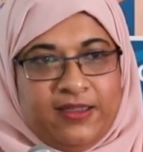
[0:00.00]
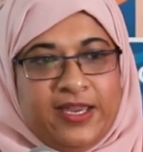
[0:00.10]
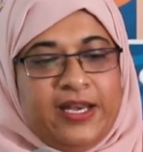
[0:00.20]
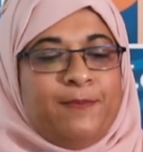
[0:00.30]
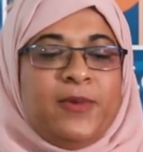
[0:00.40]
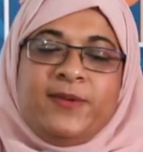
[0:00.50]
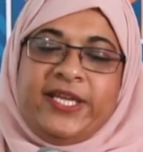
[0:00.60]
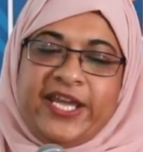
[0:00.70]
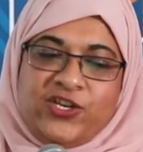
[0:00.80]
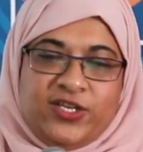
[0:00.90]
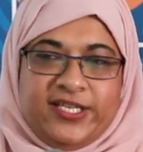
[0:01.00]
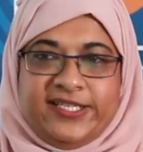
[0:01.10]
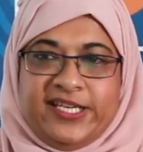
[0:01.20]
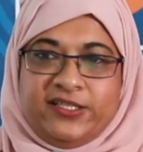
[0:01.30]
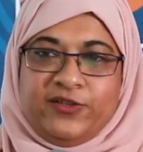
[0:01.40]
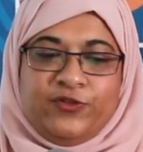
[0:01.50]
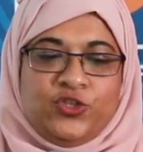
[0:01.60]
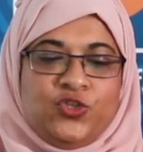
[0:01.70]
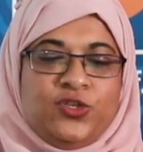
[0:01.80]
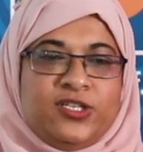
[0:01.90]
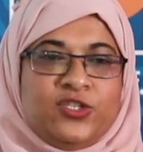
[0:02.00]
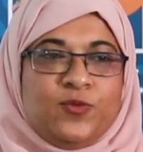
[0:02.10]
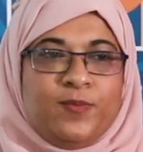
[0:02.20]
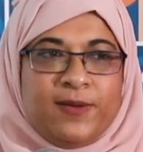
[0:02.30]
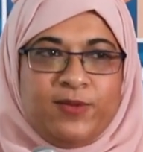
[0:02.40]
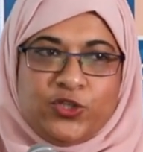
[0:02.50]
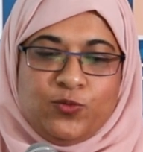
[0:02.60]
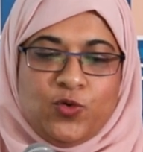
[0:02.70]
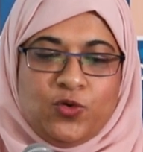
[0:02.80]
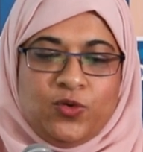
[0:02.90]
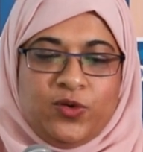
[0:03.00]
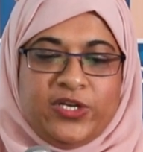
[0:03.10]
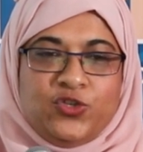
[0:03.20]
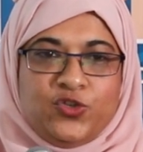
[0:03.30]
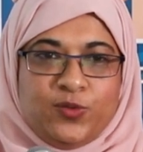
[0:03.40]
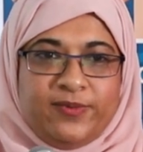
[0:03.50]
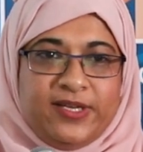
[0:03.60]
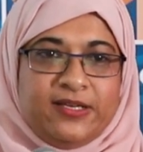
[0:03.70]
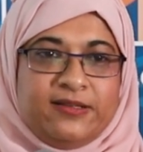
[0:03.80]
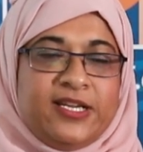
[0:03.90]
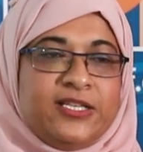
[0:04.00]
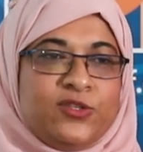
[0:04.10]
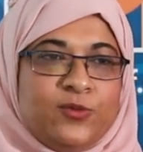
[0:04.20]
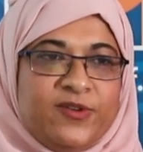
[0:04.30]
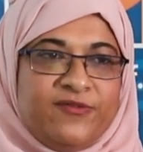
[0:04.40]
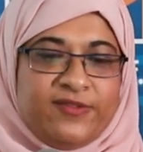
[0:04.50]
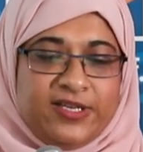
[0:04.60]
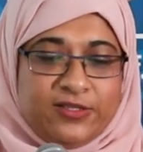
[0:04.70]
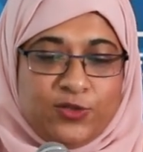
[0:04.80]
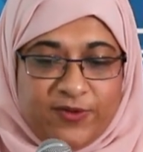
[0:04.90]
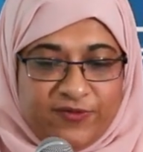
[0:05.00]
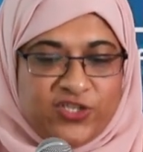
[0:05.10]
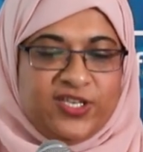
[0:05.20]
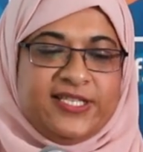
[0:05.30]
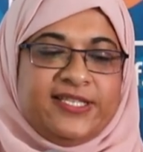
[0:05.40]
And then publication incentive for students to publish more and, and supervision